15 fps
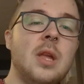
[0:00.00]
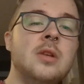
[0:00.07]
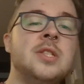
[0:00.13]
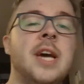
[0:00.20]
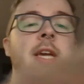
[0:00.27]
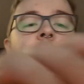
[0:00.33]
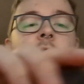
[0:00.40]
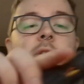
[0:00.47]

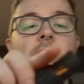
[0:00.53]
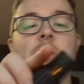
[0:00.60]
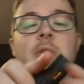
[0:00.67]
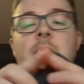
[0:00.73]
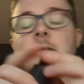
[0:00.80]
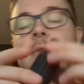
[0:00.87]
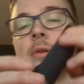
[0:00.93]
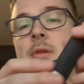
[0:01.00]
take your
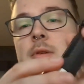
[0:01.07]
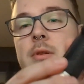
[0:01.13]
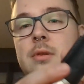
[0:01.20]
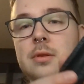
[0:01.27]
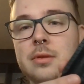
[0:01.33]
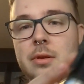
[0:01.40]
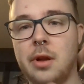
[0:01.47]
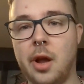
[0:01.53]

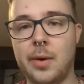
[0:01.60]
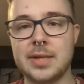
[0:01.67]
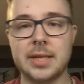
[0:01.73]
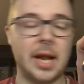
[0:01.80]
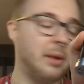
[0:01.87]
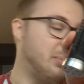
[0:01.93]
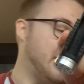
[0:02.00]
lowest lead